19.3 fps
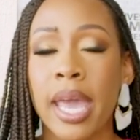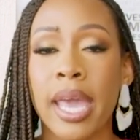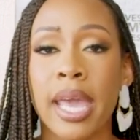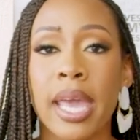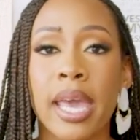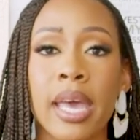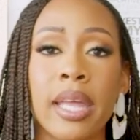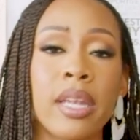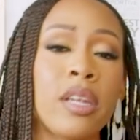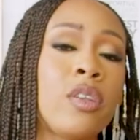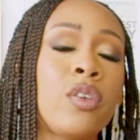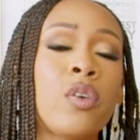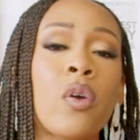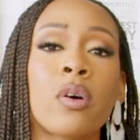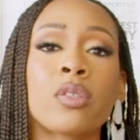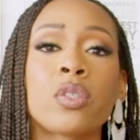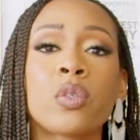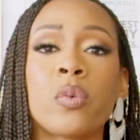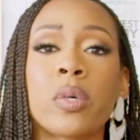And
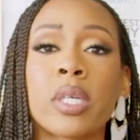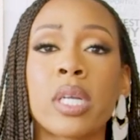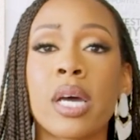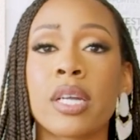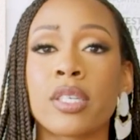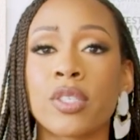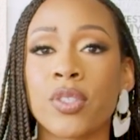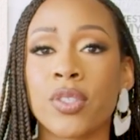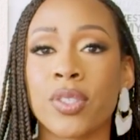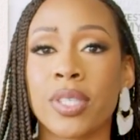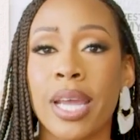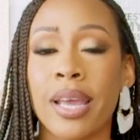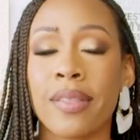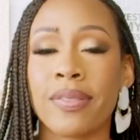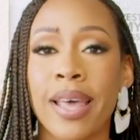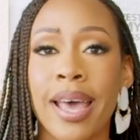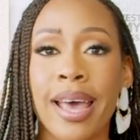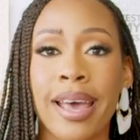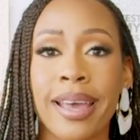you also want to
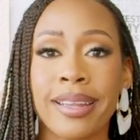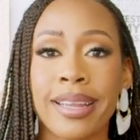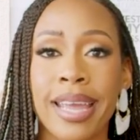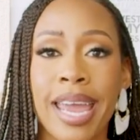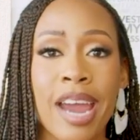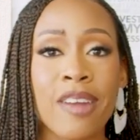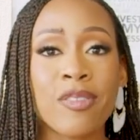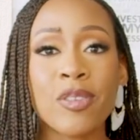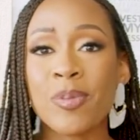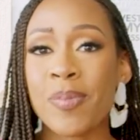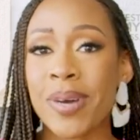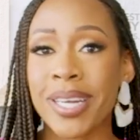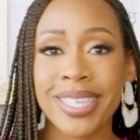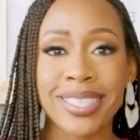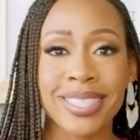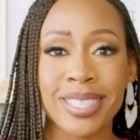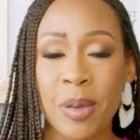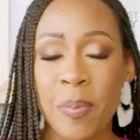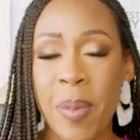understand that
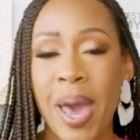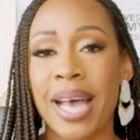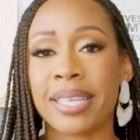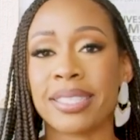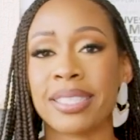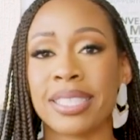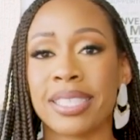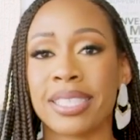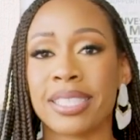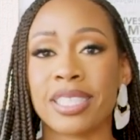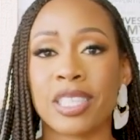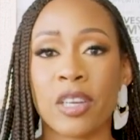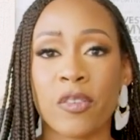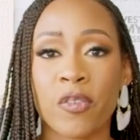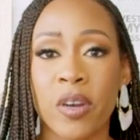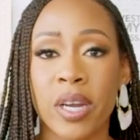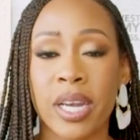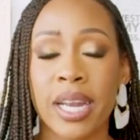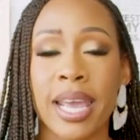everybody's capacity is
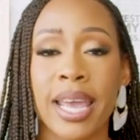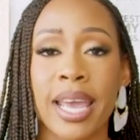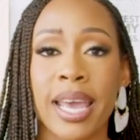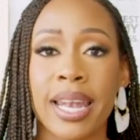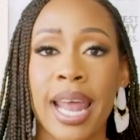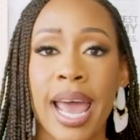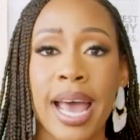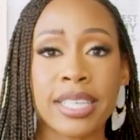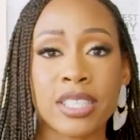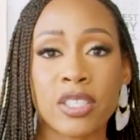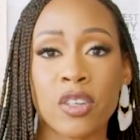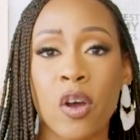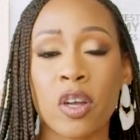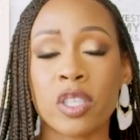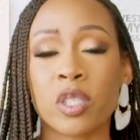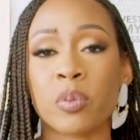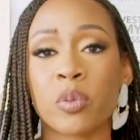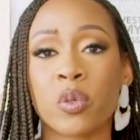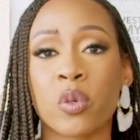different. And as an
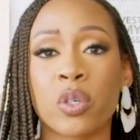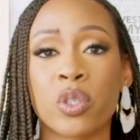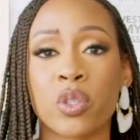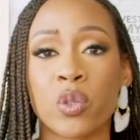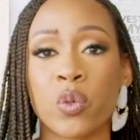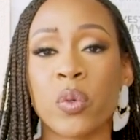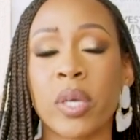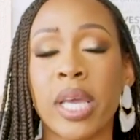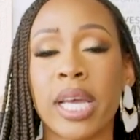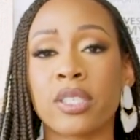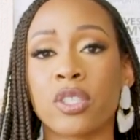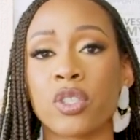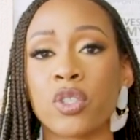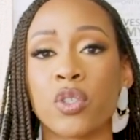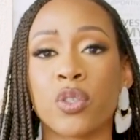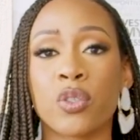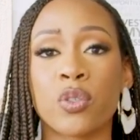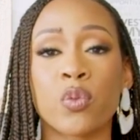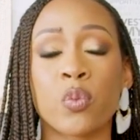entrepreneur, you get to
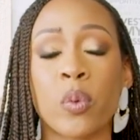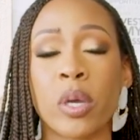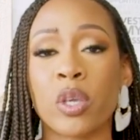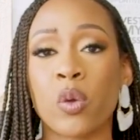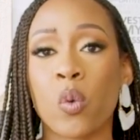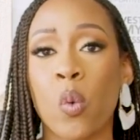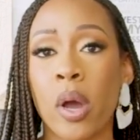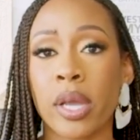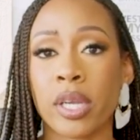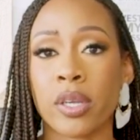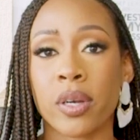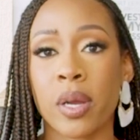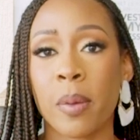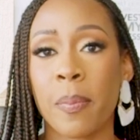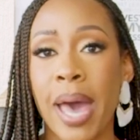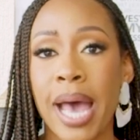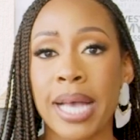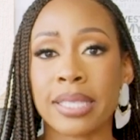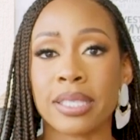choose what you want your
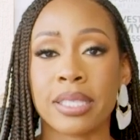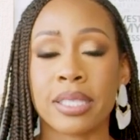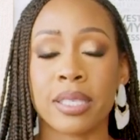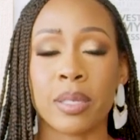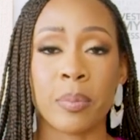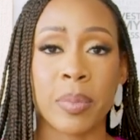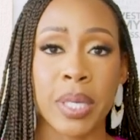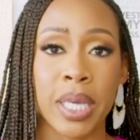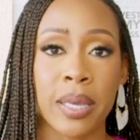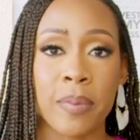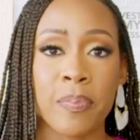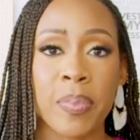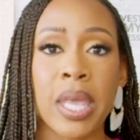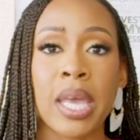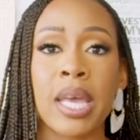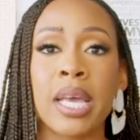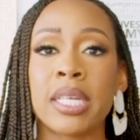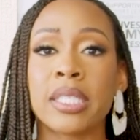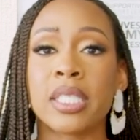capacity to be.
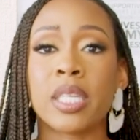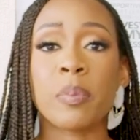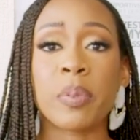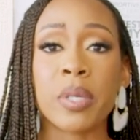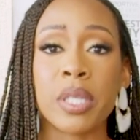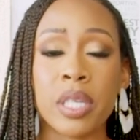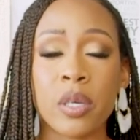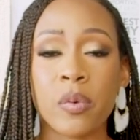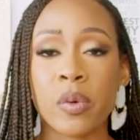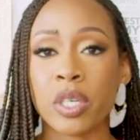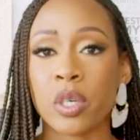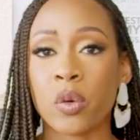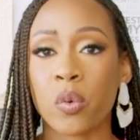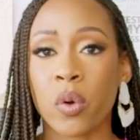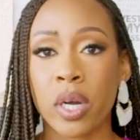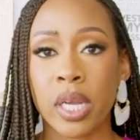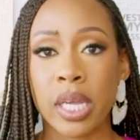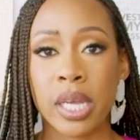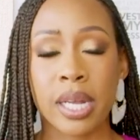Typically, when you're
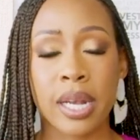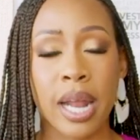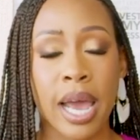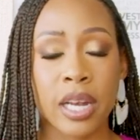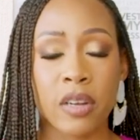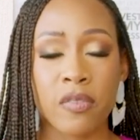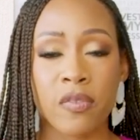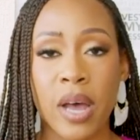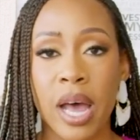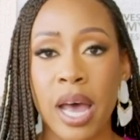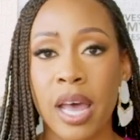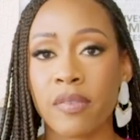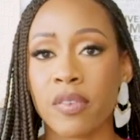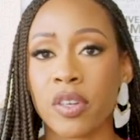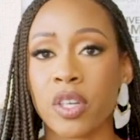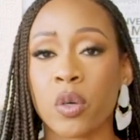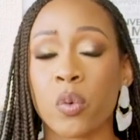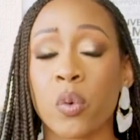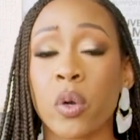working a nine to
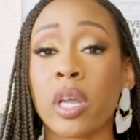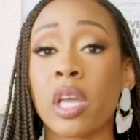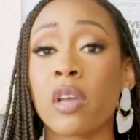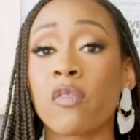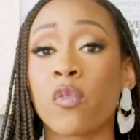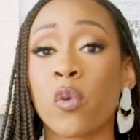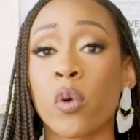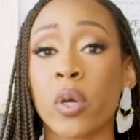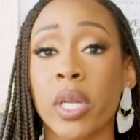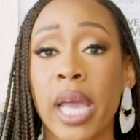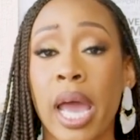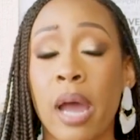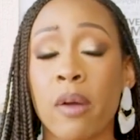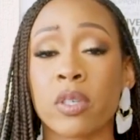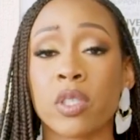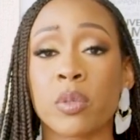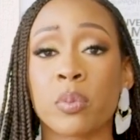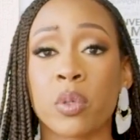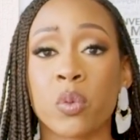five and you're working 40
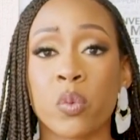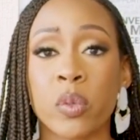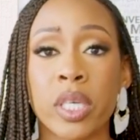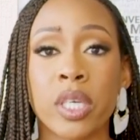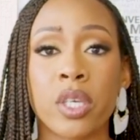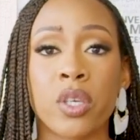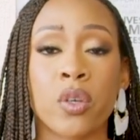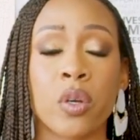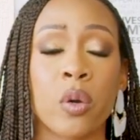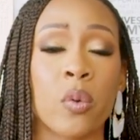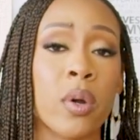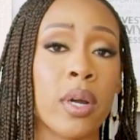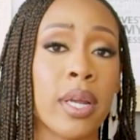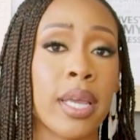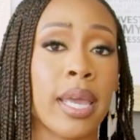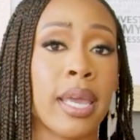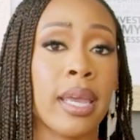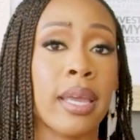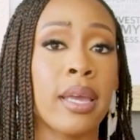hours per week, you're
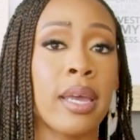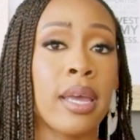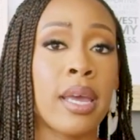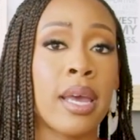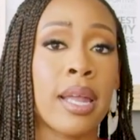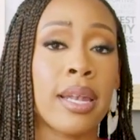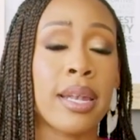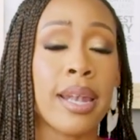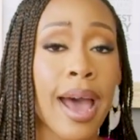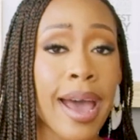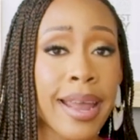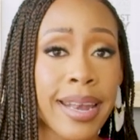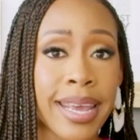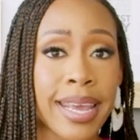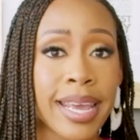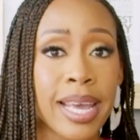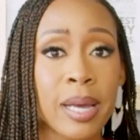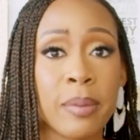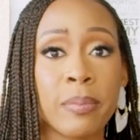working 9
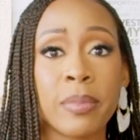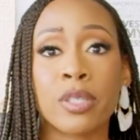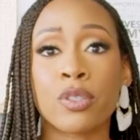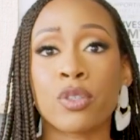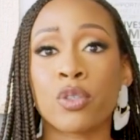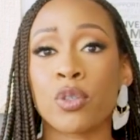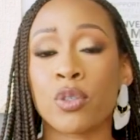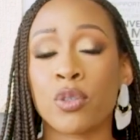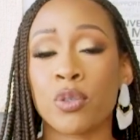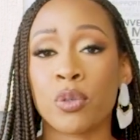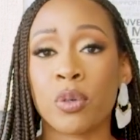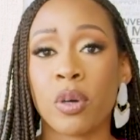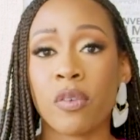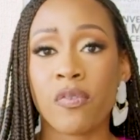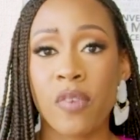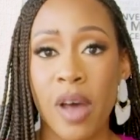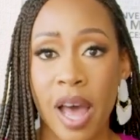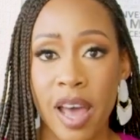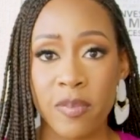a.m. to
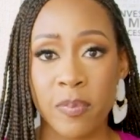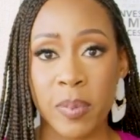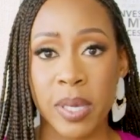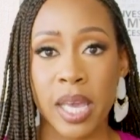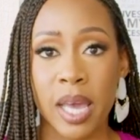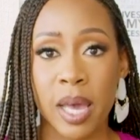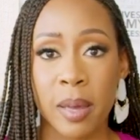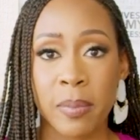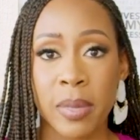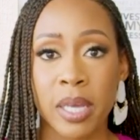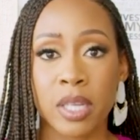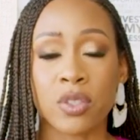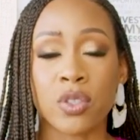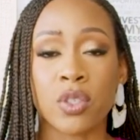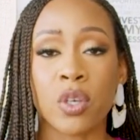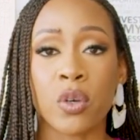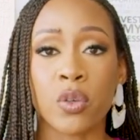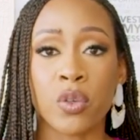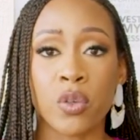5 p.m. And
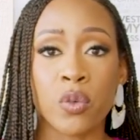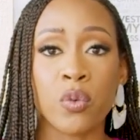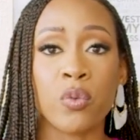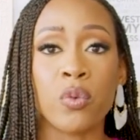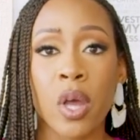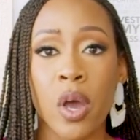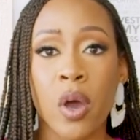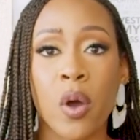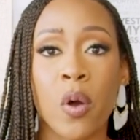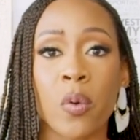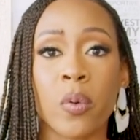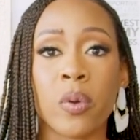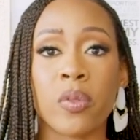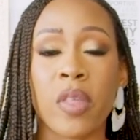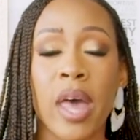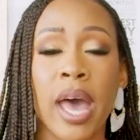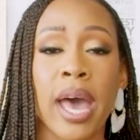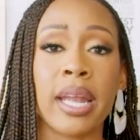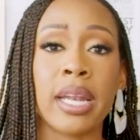so you know
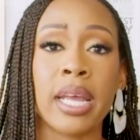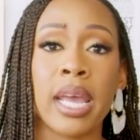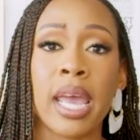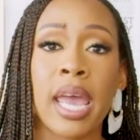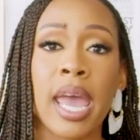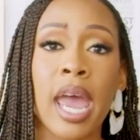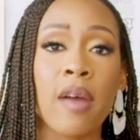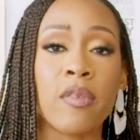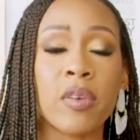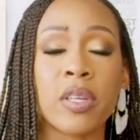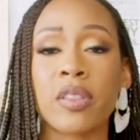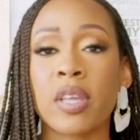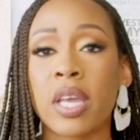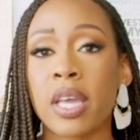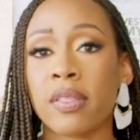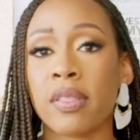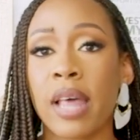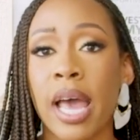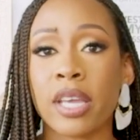that
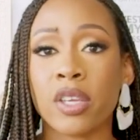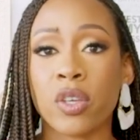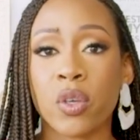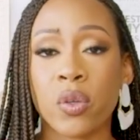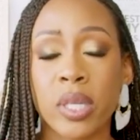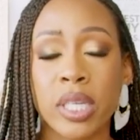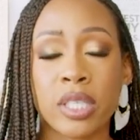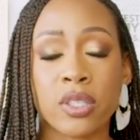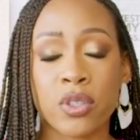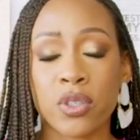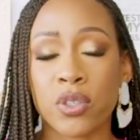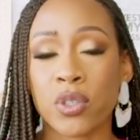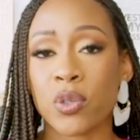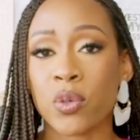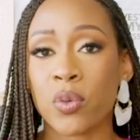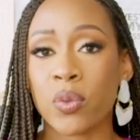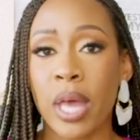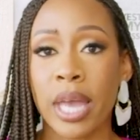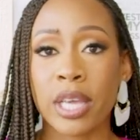Everything that you need to
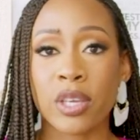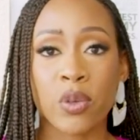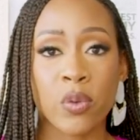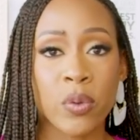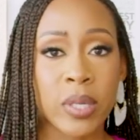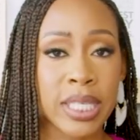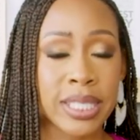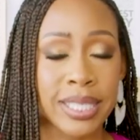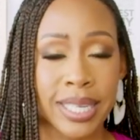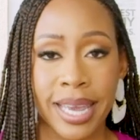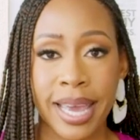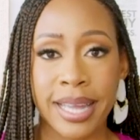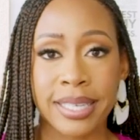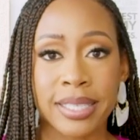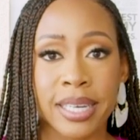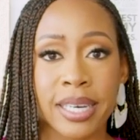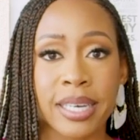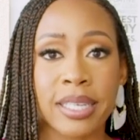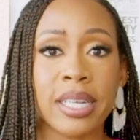do, that you need to
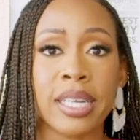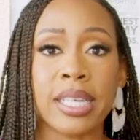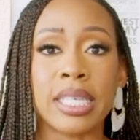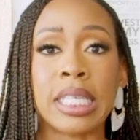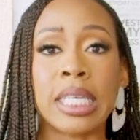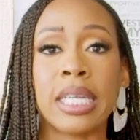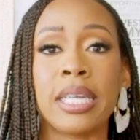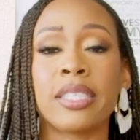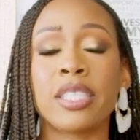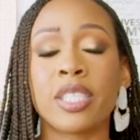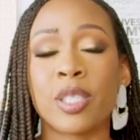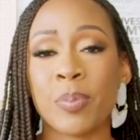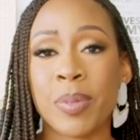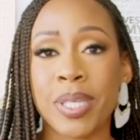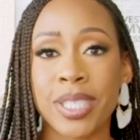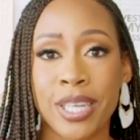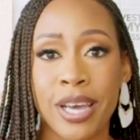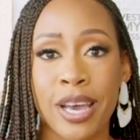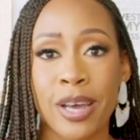get done, needs to
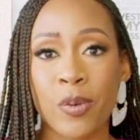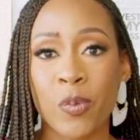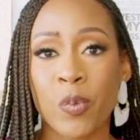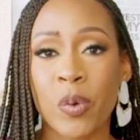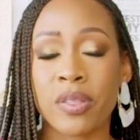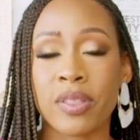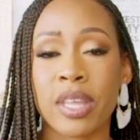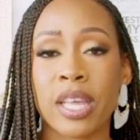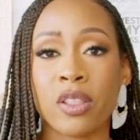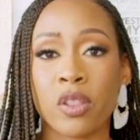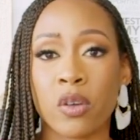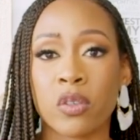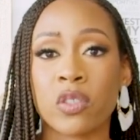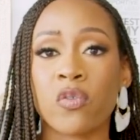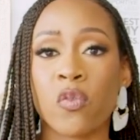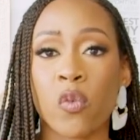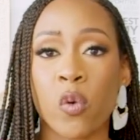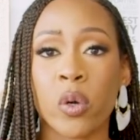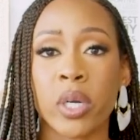be done within
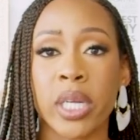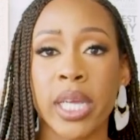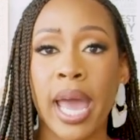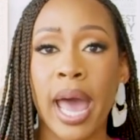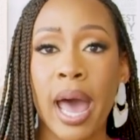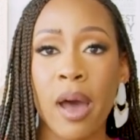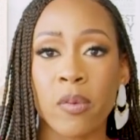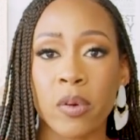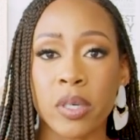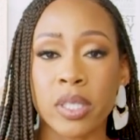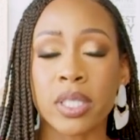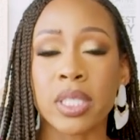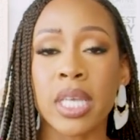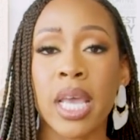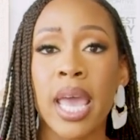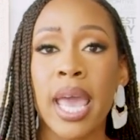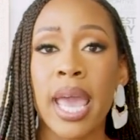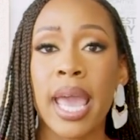those 40 hours.